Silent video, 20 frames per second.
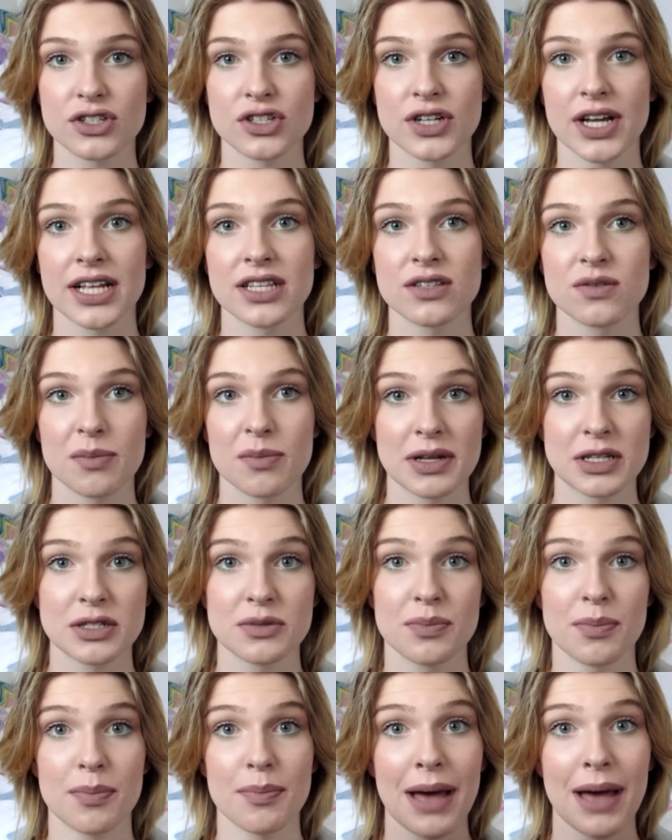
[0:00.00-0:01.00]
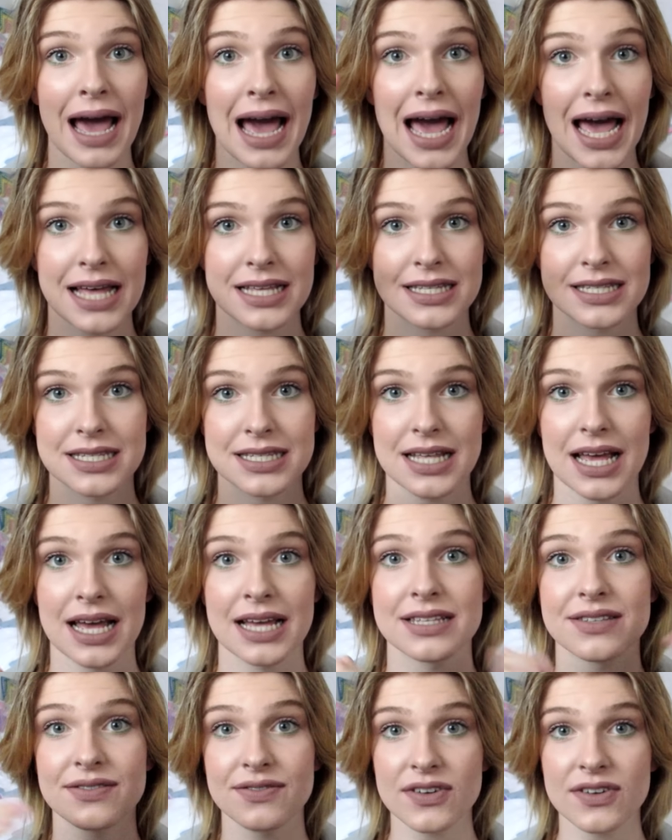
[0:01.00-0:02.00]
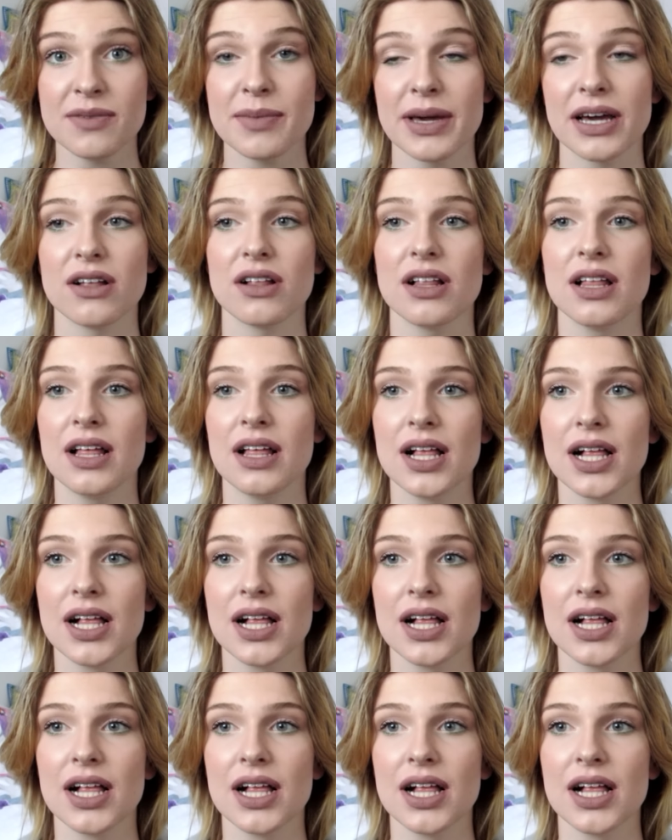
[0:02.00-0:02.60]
trans women to pass as female.